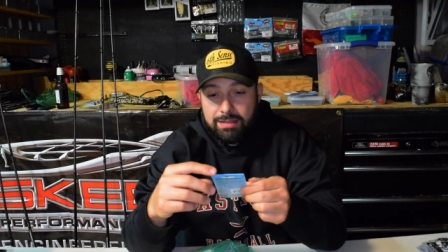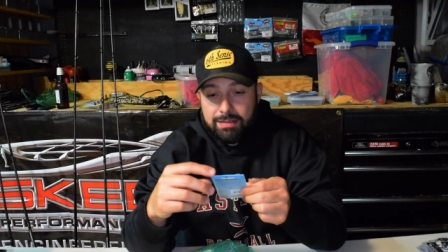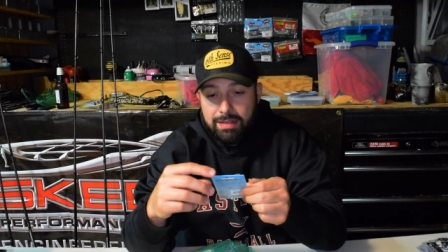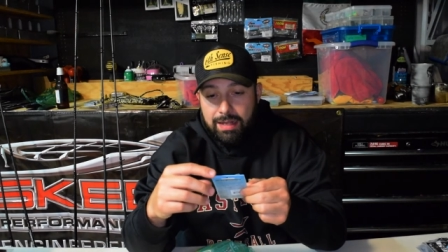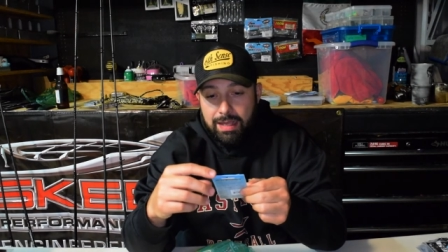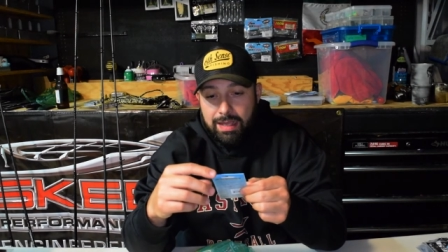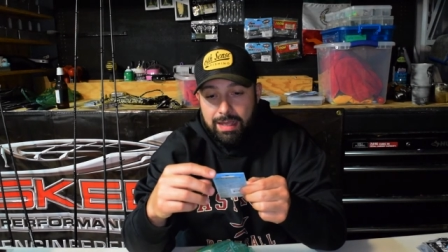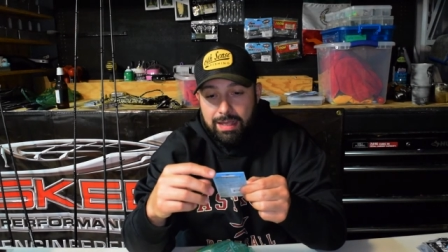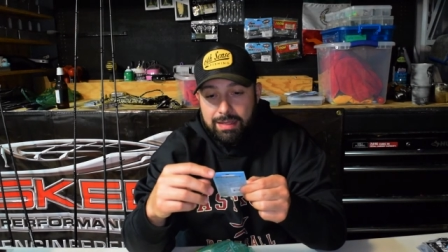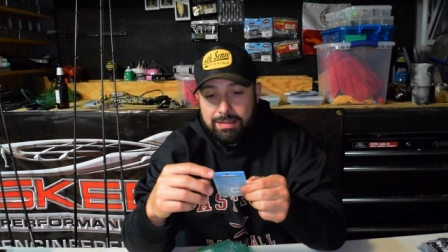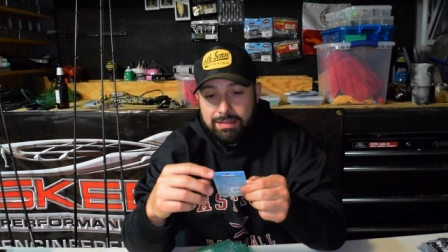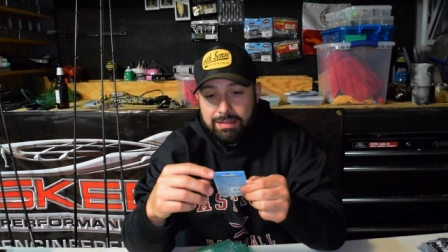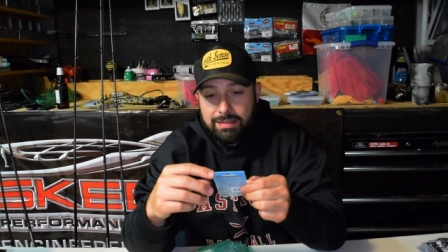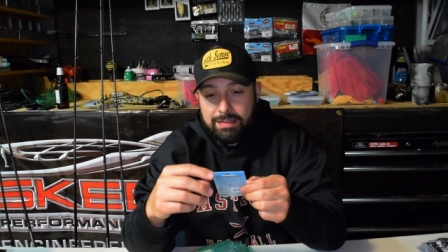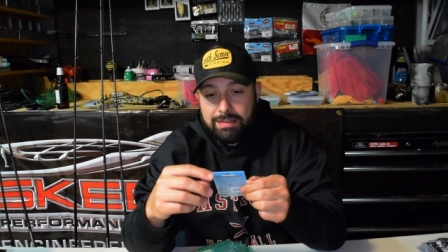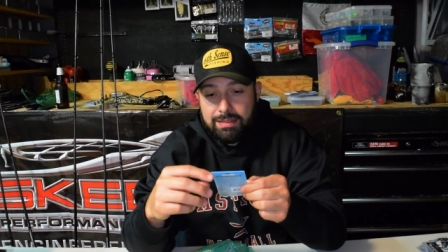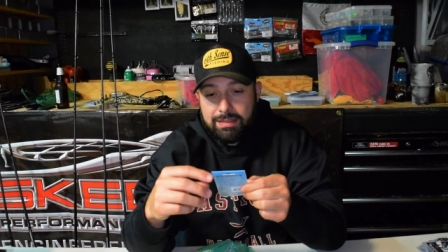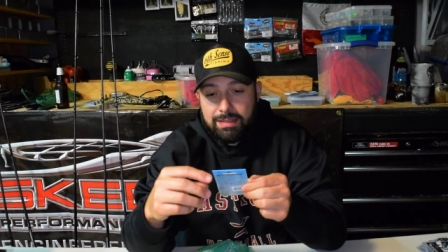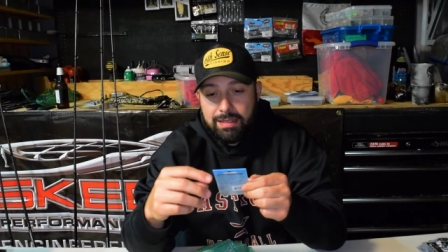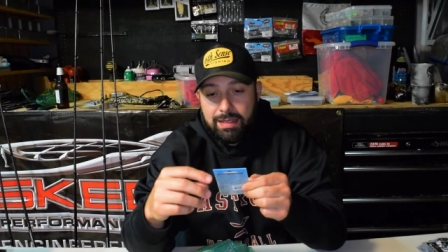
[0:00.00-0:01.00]
And I got
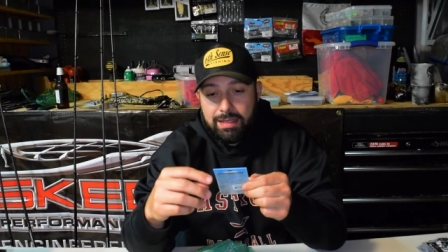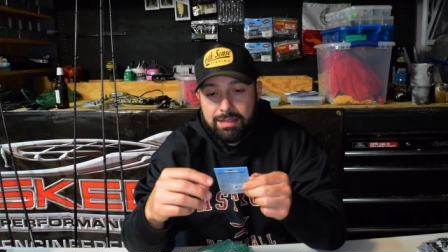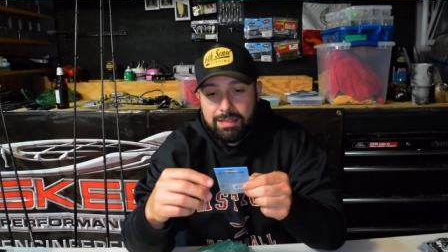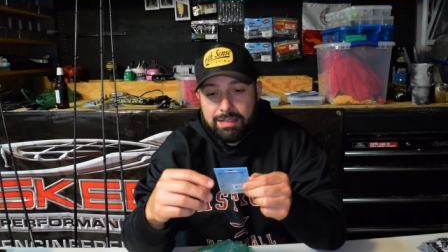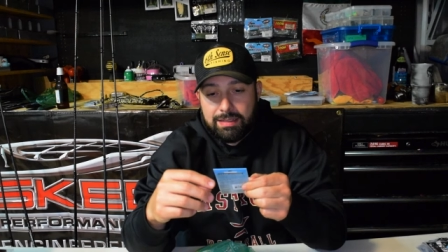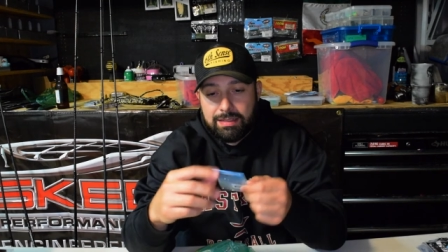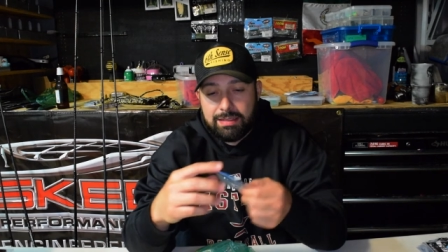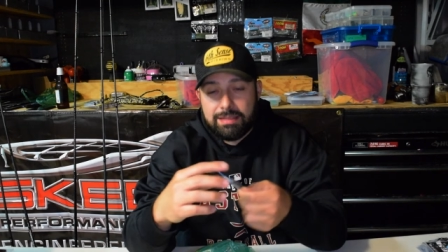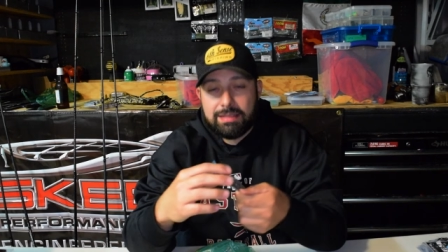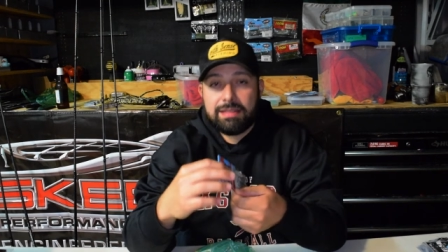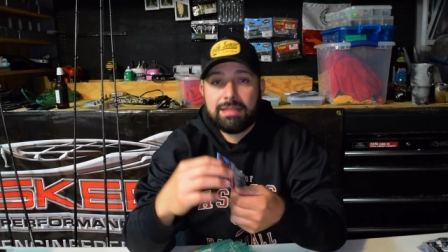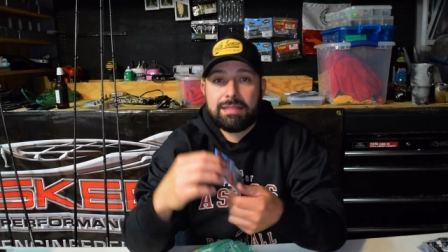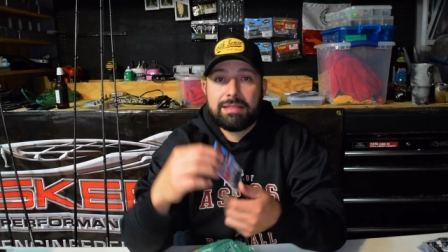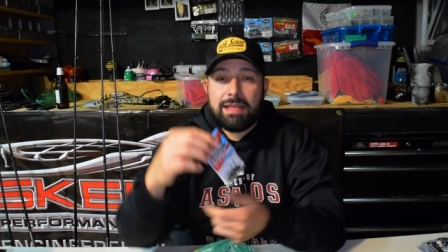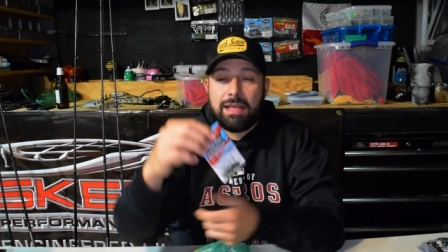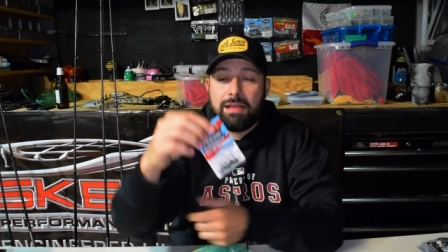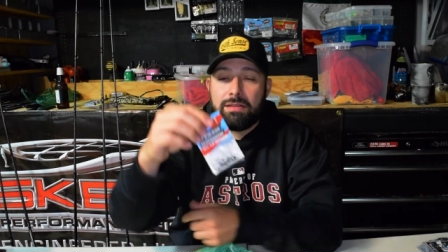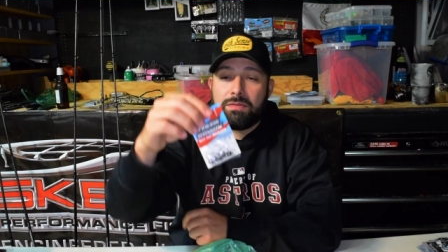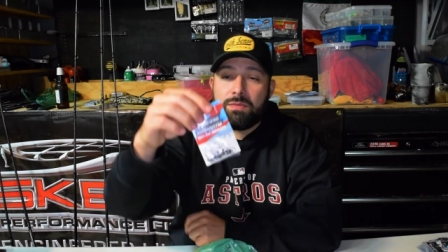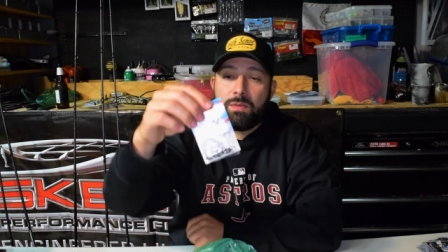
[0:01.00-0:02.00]
the, I think the 6th
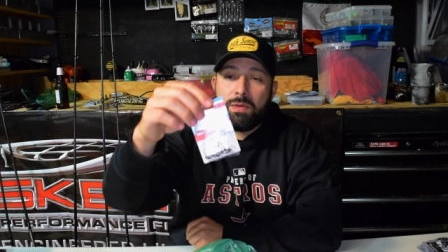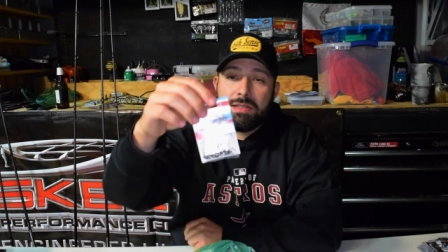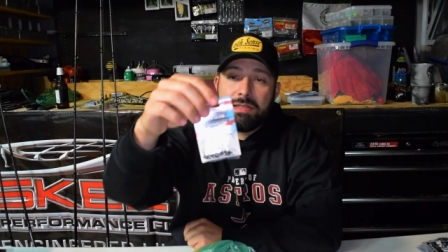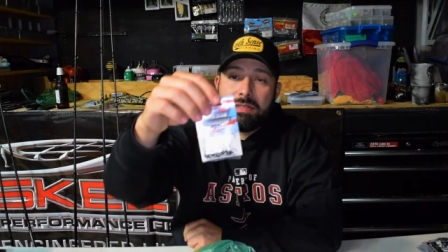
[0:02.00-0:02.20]
ounce, one,